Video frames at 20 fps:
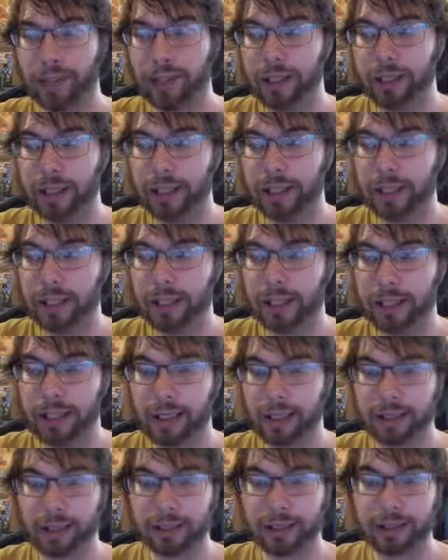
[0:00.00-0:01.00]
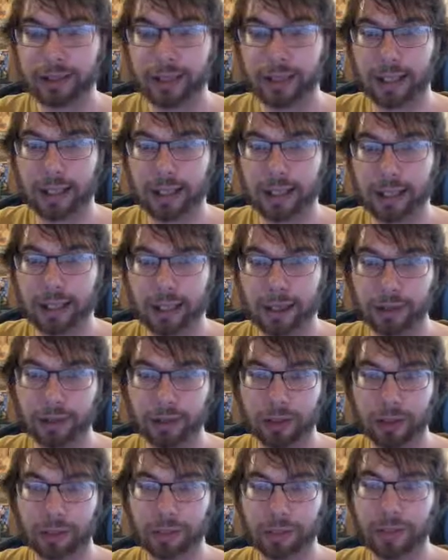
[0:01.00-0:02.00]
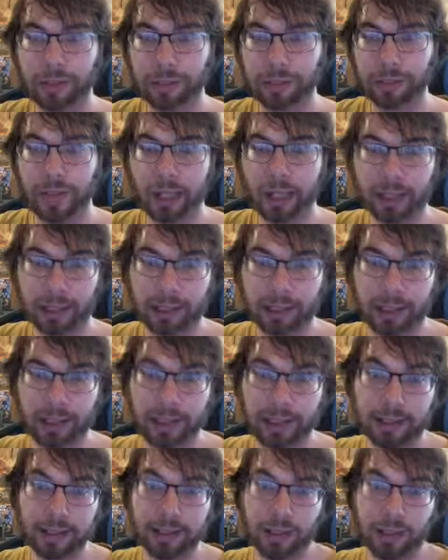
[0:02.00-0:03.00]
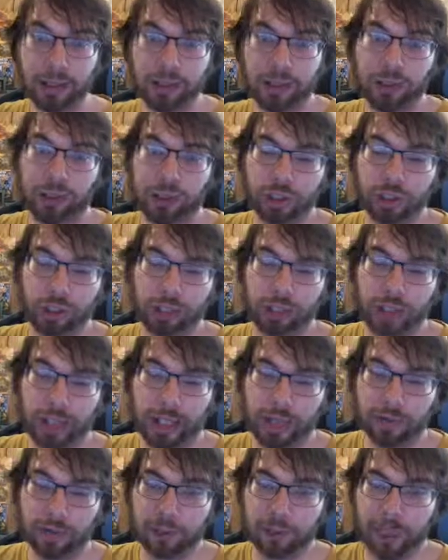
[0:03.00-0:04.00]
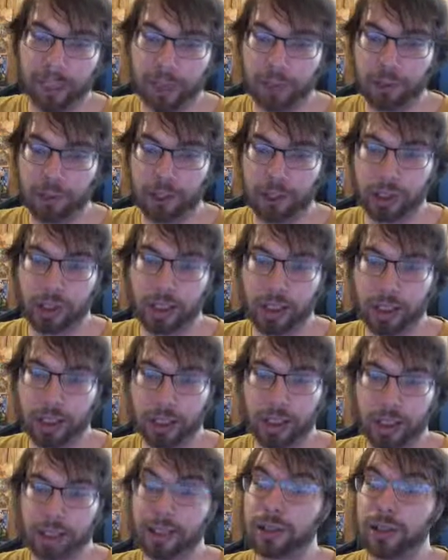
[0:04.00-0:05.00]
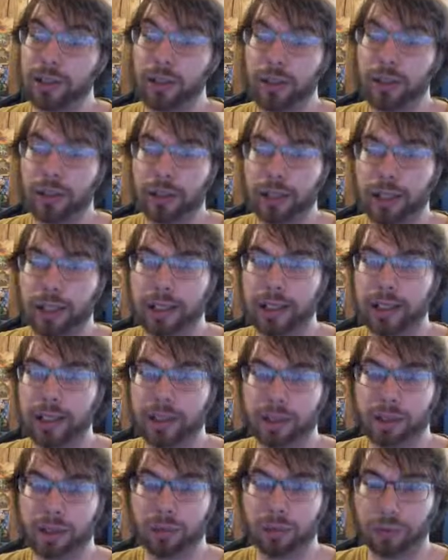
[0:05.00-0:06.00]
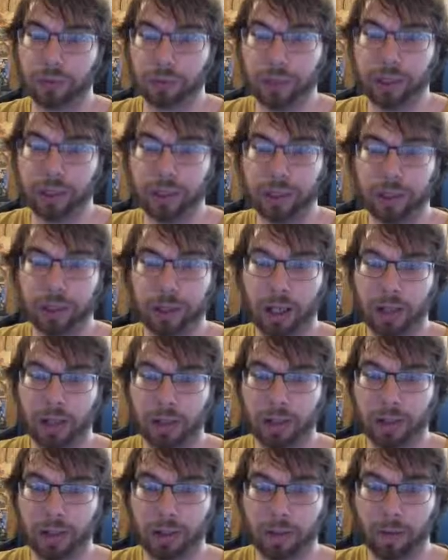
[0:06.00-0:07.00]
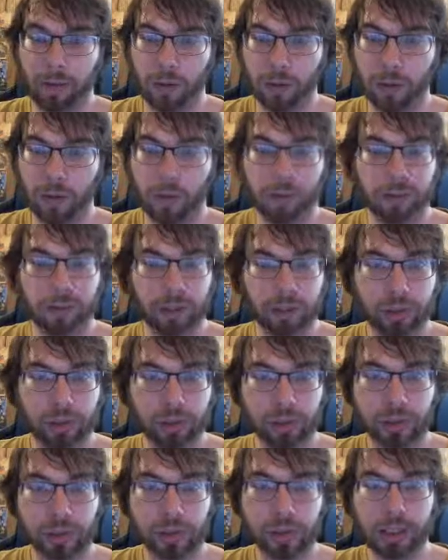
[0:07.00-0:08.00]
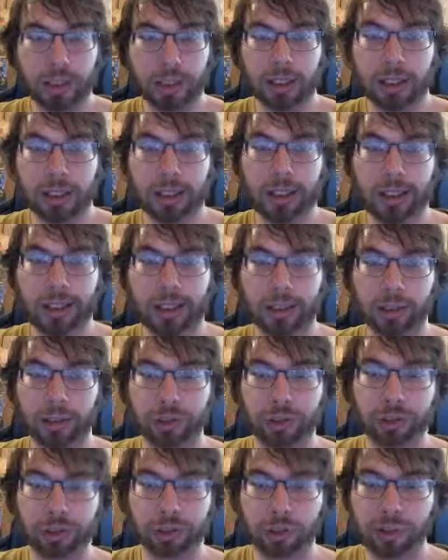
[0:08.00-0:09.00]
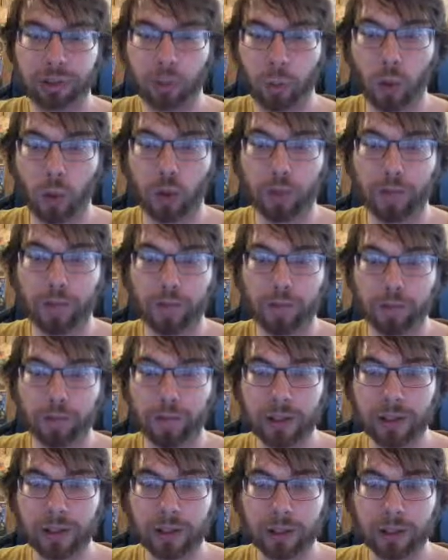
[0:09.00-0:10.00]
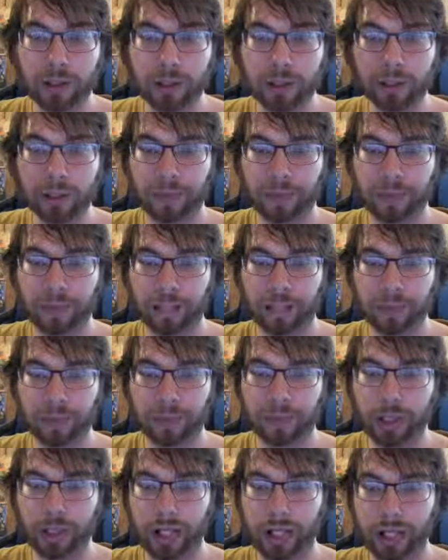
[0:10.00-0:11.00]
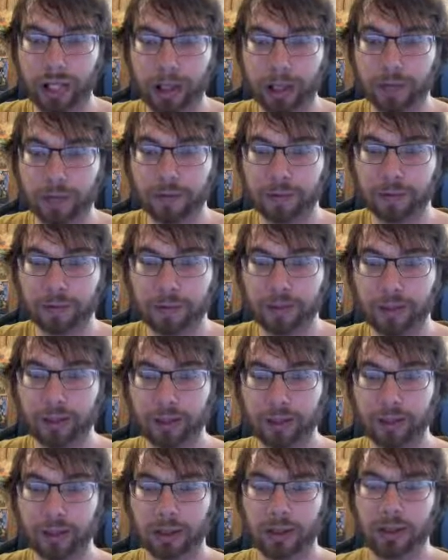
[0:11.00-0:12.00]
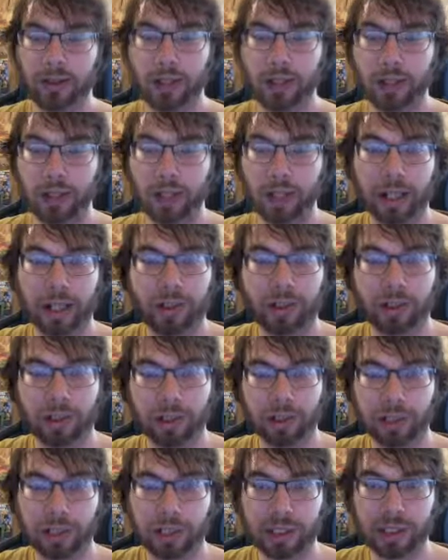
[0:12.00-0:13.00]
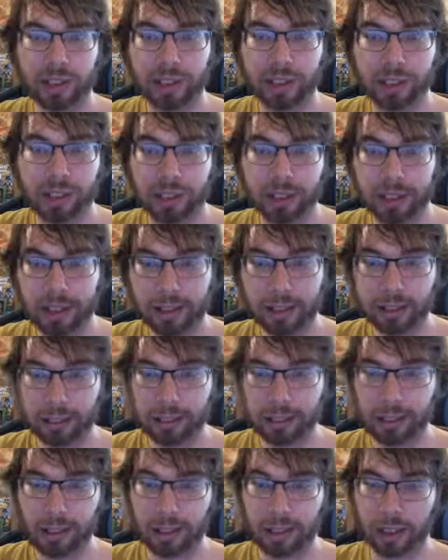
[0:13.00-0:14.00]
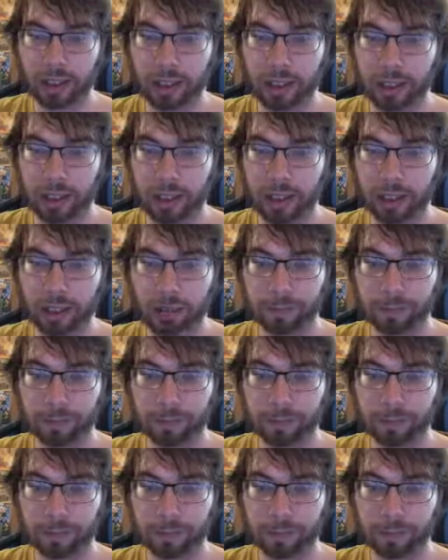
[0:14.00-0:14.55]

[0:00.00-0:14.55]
in this set, or in this box, is Magician Navigation. This card is really poggers for Dark Magician. Allows you to swarm the field, allows you to have a lot of versatility, because